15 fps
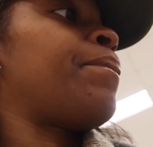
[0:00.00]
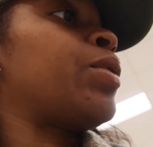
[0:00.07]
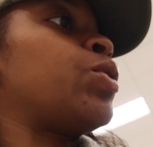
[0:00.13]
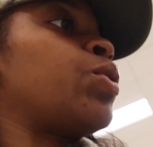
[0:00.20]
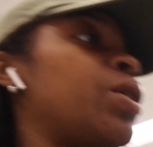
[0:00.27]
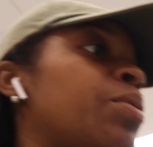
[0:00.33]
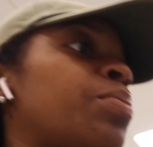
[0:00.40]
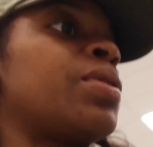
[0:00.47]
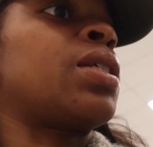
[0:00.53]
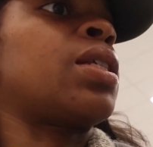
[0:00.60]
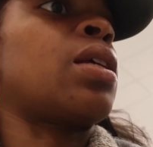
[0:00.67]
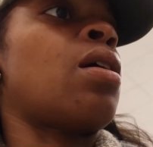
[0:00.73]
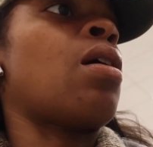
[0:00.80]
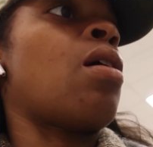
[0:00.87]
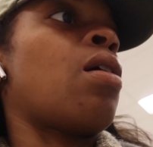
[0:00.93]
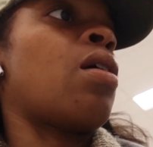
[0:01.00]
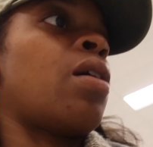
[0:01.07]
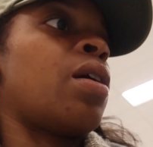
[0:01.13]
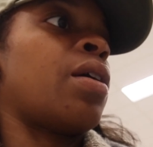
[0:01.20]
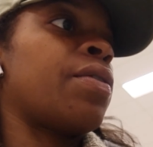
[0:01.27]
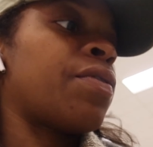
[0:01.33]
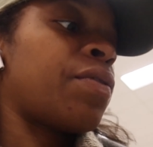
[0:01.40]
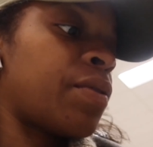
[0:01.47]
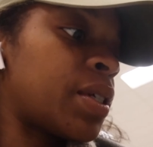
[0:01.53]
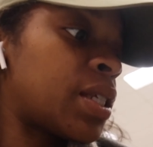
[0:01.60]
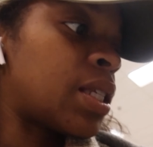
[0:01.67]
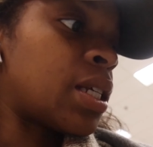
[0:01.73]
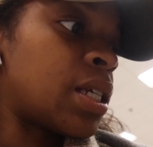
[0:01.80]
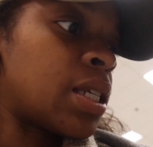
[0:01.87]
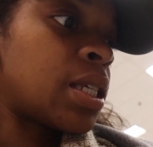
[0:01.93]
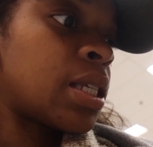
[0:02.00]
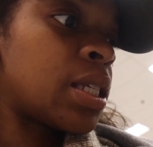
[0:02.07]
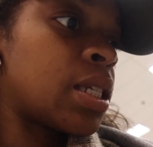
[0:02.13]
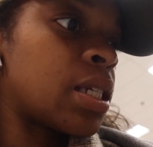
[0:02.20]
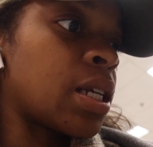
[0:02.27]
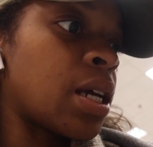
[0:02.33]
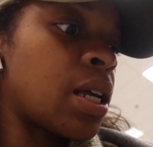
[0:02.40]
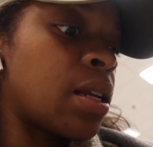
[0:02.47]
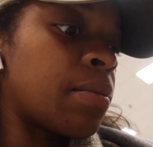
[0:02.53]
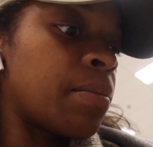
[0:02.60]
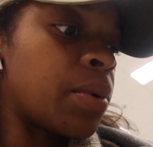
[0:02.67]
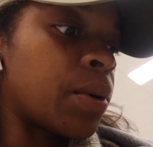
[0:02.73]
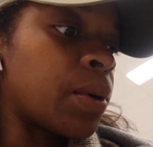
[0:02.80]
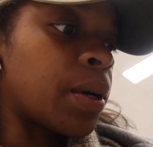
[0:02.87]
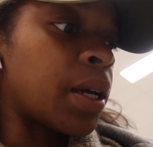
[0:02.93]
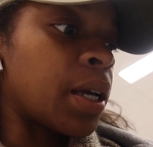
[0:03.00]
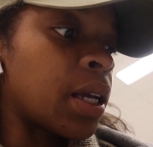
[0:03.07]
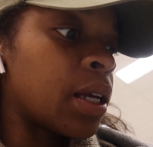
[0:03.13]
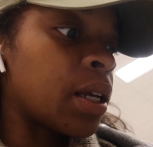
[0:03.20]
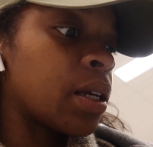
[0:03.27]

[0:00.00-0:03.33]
20% off. What's this? Stop book.